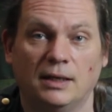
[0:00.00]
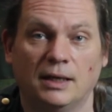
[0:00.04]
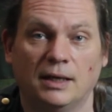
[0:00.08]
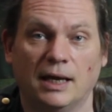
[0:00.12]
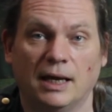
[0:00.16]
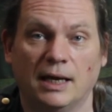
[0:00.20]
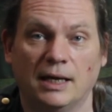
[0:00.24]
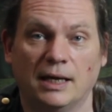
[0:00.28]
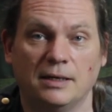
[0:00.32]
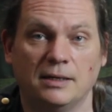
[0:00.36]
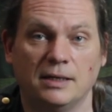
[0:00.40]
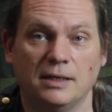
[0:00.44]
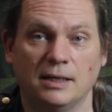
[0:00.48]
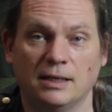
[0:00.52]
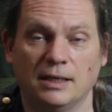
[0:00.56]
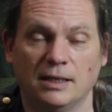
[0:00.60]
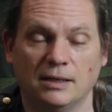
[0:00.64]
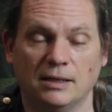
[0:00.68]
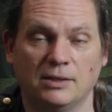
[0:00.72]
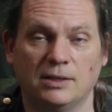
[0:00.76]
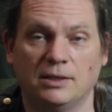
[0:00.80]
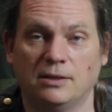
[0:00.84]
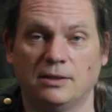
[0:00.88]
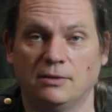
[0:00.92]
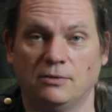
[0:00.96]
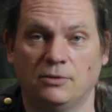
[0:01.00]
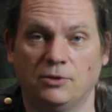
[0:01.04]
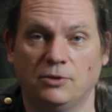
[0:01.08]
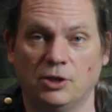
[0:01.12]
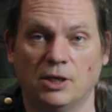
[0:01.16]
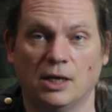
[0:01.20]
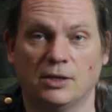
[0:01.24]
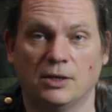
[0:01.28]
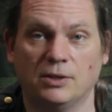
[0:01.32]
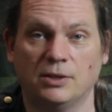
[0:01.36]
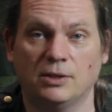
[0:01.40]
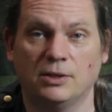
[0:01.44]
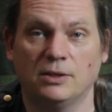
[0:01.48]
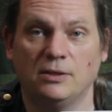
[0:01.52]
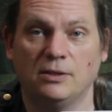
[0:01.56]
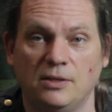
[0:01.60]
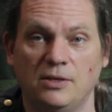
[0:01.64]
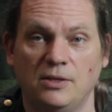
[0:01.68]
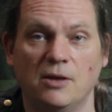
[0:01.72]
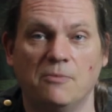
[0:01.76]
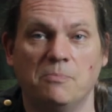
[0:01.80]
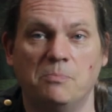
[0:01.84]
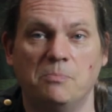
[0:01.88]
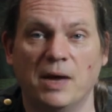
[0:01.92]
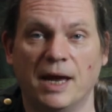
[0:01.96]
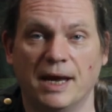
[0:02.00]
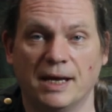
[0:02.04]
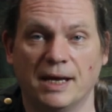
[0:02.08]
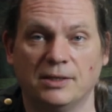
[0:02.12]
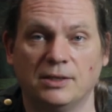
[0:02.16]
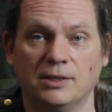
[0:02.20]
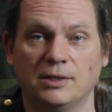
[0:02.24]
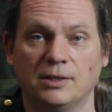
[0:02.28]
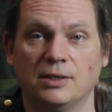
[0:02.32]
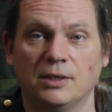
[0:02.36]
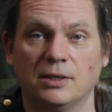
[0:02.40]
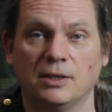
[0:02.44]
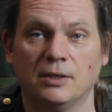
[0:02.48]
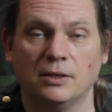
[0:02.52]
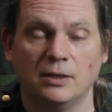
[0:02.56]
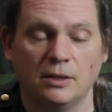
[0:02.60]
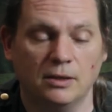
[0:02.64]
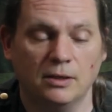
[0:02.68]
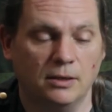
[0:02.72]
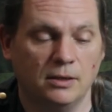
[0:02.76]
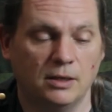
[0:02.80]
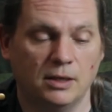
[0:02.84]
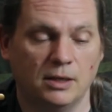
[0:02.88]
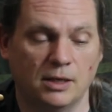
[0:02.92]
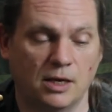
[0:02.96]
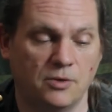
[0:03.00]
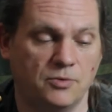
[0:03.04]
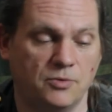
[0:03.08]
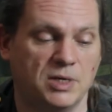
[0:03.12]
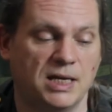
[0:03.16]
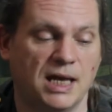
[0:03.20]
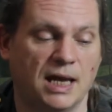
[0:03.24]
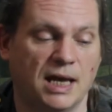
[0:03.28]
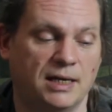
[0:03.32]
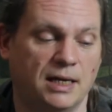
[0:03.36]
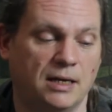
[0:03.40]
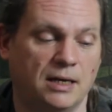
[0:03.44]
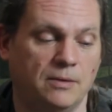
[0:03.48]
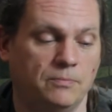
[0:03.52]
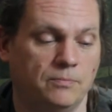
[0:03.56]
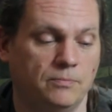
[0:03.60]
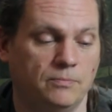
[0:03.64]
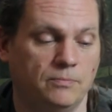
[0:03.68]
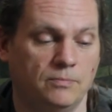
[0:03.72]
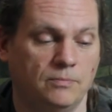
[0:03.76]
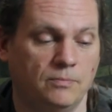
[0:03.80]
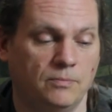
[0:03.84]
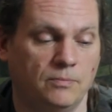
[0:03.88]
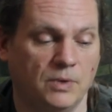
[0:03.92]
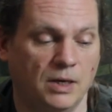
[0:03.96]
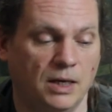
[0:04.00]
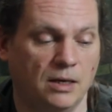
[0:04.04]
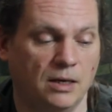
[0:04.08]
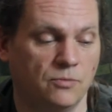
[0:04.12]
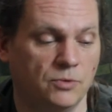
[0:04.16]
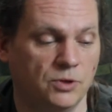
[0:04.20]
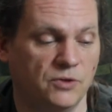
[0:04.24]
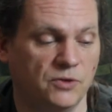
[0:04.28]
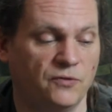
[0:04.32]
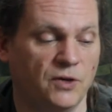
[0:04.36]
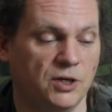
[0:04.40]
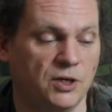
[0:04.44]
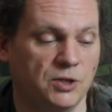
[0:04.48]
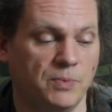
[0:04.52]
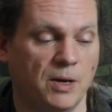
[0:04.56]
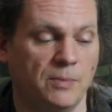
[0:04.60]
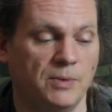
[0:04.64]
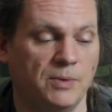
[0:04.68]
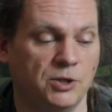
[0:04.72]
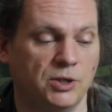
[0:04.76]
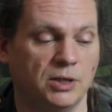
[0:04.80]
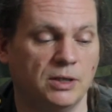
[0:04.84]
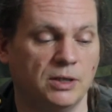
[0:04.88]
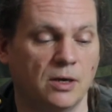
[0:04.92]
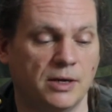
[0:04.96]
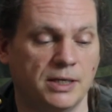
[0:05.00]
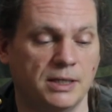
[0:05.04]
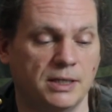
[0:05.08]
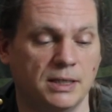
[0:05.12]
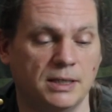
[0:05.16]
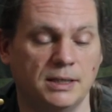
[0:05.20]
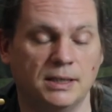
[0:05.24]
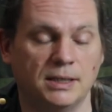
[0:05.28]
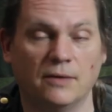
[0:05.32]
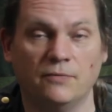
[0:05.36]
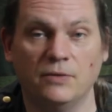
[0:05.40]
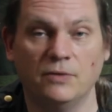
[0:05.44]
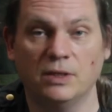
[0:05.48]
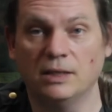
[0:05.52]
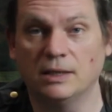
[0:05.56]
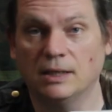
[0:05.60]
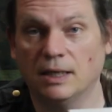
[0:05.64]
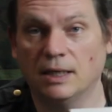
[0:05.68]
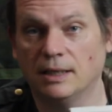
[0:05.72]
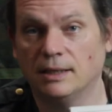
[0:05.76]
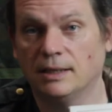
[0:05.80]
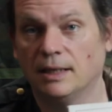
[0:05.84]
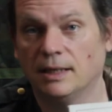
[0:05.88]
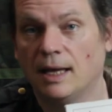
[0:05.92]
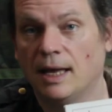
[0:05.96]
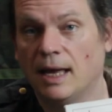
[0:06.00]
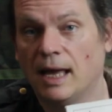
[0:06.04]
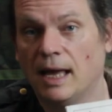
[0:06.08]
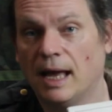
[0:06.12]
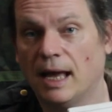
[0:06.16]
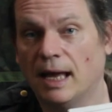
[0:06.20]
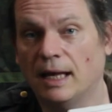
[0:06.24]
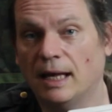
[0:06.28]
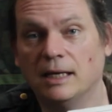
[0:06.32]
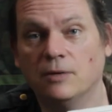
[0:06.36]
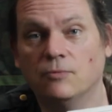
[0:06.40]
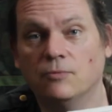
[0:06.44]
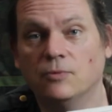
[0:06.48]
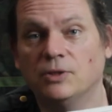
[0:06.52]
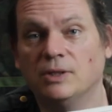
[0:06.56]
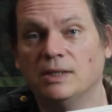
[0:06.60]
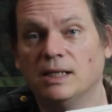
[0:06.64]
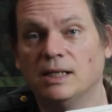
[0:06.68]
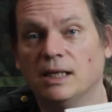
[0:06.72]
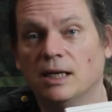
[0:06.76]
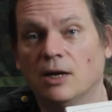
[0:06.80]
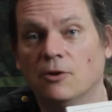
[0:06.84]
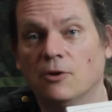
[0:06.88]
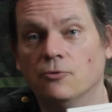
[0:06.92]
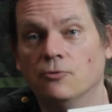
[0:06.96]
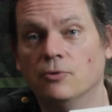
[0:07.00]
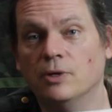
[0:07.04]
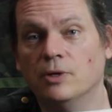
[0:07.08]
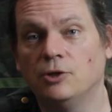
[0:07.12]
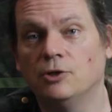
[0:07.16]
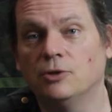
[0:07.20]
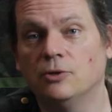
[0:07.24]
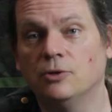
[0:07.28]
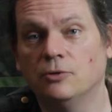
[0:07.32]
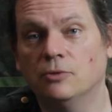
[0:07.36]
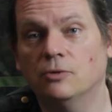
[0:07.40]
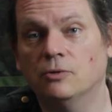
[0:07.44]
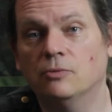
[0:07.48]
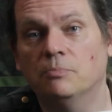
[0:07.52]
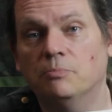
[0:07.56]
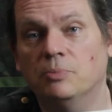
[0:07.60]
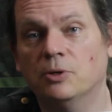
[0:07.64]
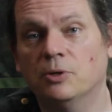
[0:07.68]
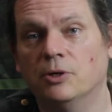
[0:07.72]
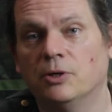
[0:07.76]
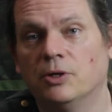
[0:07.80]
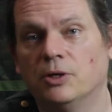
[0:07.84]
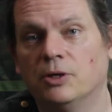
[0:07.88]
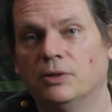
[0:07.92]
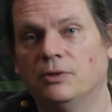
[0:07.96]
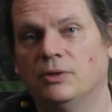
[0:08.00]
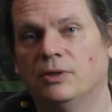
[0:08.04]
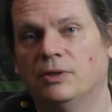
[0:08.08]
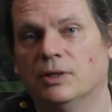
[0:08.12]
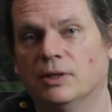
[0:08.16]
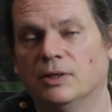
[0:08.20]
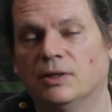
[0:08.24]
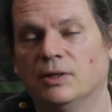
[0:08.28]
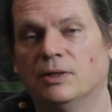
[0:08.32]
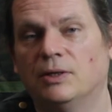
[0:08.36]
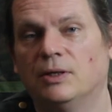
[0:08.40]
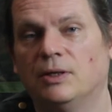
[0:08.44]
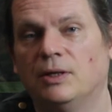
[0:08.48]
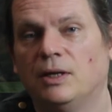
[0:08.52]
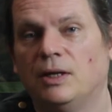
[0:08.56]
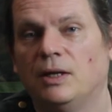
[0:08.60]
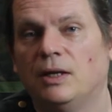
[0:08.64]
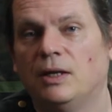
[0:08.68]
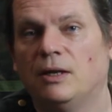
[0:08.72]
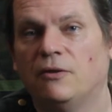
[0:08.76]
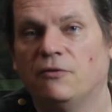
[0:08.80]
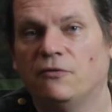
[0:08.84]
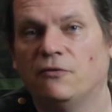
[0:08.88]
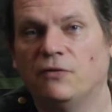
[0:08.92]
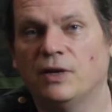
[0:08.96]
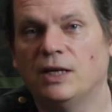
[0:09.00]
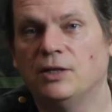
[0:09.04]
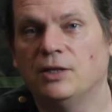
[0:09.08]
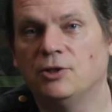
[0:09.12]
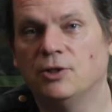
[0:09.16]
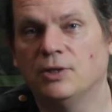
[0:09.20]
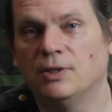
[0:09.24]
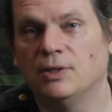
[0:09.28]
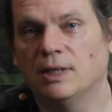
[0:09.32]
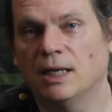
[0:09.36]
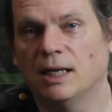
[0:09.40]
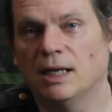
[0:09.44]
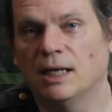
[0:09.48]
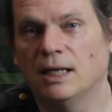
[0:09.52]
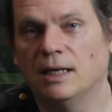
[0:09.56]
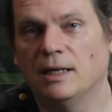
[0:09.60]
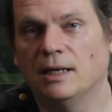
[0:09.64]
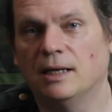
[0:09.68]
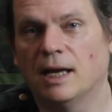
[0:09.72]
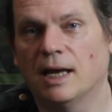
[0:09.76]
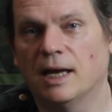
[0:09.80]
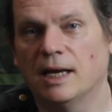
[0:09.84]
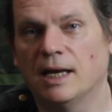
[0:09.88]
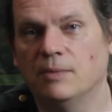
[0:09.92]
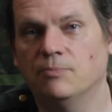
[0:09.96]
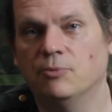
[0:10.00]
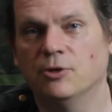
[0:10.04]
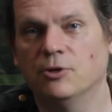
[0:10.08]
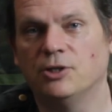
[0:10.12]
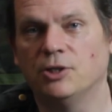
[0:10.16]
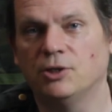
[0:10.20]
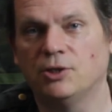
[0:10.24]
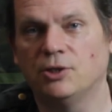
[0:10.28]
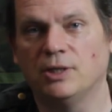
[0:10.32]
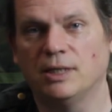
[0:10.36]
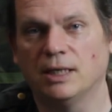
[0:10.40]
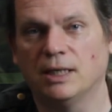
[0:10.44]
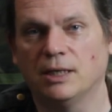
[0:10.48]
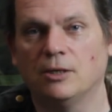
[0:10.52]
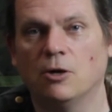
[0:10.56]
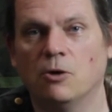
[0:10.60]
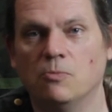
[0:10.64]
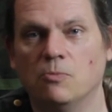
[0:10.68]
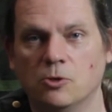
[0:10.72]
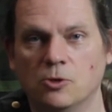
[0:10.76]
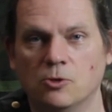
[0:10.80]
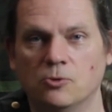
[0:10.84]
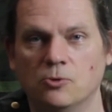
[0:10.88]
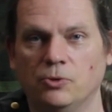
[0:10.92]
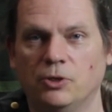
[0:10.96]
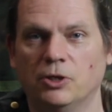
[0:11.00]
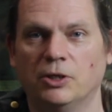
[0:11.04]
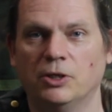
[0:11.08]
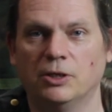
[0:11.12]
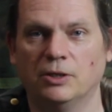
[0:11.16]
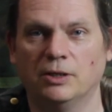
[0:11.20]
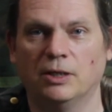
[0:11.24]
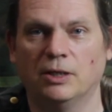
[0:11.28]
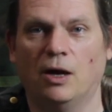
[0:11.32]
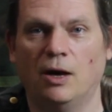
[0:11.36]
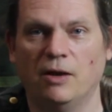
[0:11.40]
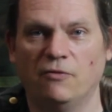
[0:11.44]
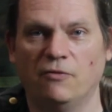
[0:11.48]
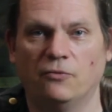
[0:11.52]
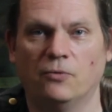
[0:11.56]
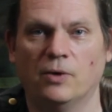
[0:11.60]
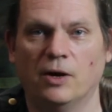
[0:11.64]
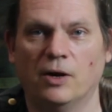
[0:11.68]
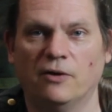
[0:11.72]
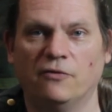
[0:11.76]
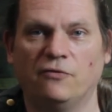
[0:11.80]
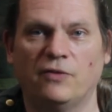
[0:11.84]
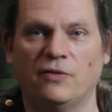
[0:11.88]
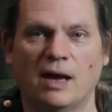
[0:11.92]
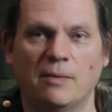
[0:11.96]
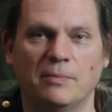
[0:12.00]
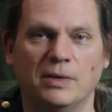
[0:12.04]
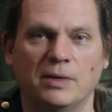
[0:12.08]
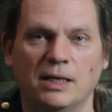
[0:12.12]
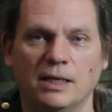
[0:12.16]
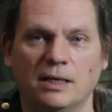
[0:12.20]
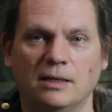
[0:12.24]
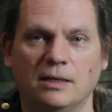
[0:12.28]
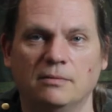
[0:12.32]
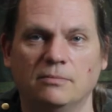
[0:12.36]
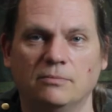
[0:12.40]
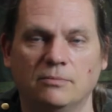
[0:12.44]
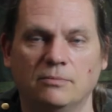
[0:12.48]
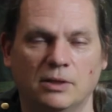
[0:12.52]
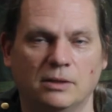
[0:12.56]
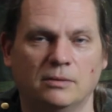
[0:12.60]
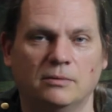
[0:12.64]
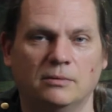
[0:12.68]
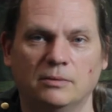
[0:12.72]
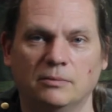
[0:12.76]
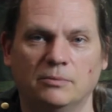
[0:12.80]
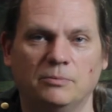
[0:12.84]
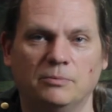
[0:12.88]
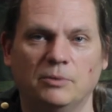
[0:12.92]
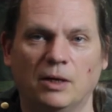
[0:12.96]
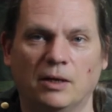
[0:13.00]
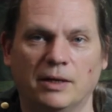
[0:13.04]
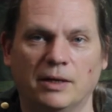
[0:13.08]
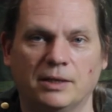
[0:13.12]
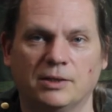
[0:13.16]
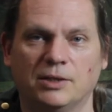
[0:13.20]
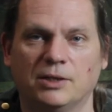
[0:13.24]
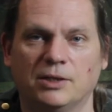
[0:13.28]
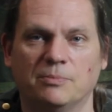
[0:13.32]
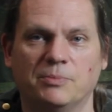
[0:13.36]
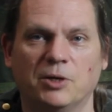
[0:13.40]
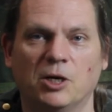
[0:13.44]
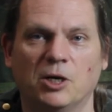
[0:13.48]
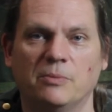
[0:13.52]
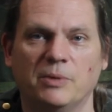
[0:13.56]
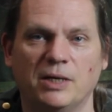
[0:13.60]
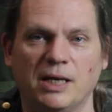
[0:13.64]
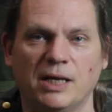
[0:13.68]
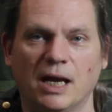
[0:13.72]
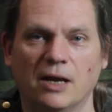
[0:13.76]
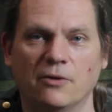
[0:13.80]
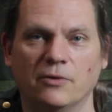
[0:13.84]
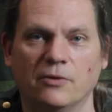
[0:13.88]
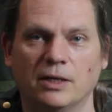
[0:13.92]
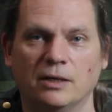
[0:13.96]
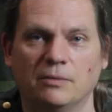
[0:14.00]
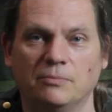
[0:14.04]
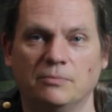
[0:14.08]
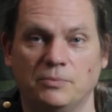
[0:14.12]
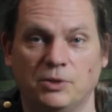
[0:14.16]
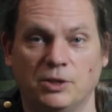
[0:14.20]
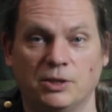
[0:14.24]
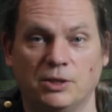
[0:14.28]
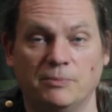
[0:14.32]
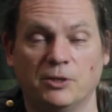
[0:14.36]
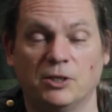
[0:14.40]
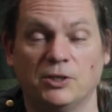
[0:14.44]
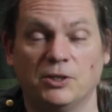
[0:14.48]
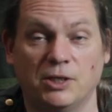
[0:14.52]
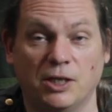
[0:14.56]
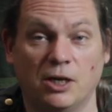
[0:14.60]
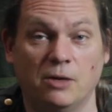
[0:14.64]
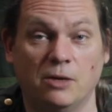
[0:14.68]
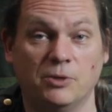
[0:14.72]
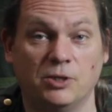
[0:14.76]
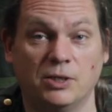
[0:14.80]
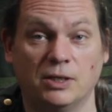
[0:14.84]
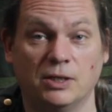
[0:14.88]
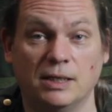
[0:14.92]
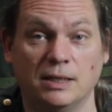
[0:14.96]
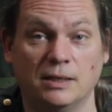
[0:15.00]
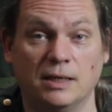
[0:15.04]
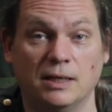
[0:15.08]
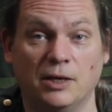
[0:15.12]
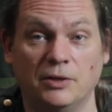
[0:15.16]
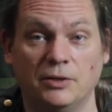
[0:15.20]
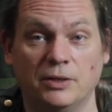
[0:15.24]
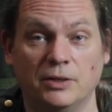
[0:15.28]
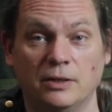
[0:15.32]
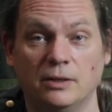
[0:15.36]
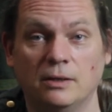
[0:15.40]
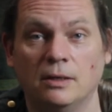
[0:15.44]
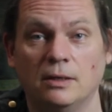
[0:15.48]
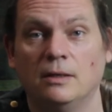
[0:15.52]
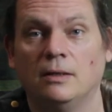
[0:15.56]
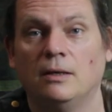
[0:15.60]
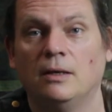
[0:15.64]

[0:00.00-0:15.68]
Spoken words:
And it's just the best. You know, get it. It was first published in 1976, and it was the original book that features in a British sitcom called The Good Life, where a family in like a suburban area, Surbiton in London,